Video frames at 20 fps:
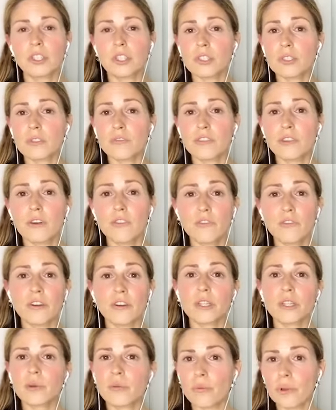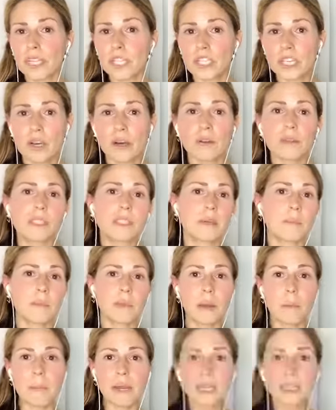just feel free to reach out. Send
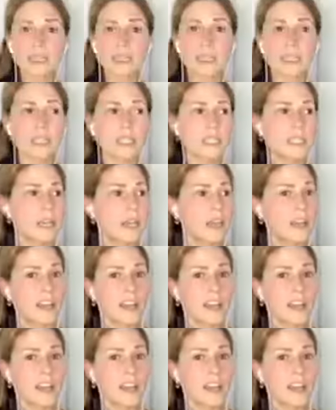me a message.